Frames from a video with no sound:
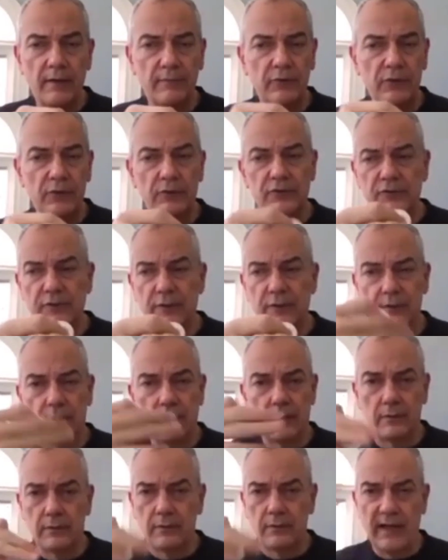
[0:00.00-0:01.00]
Usually
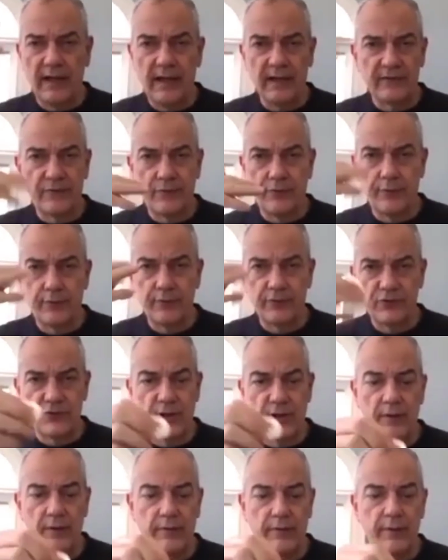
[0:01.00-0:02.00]
they'll last through a
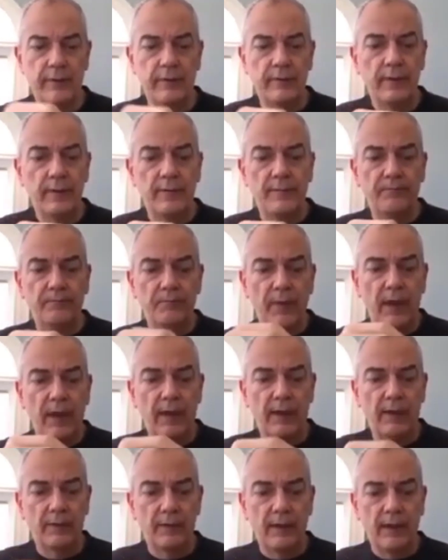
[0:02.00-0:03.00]
shower,
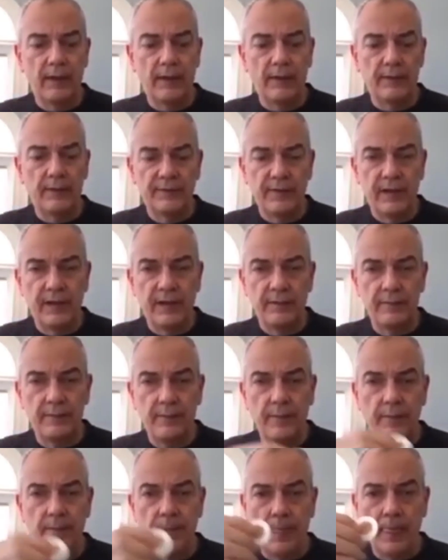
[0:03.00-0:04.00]
and
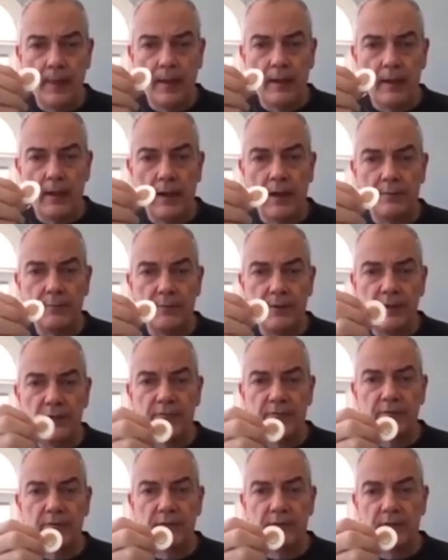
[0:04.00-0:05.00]

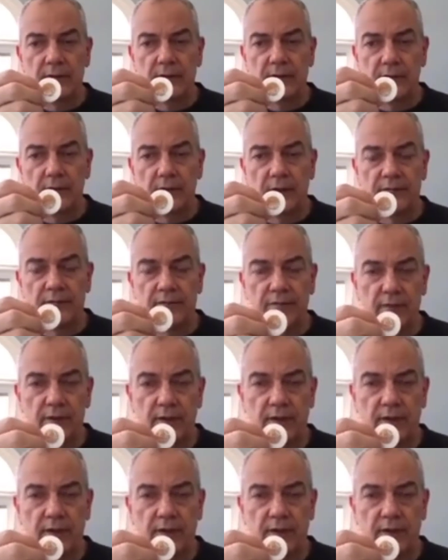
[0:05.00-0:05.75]
even if